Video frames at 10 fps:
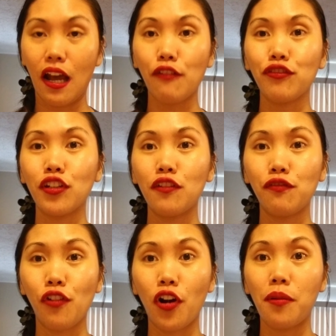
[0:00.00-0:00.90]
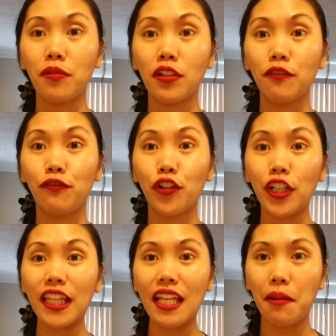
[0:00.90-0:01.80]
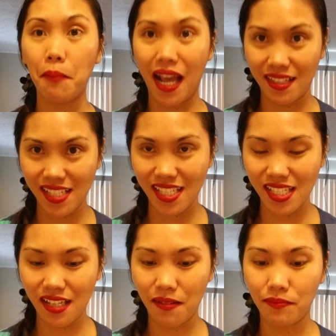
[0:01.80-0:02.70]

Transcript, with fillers: after 14 months.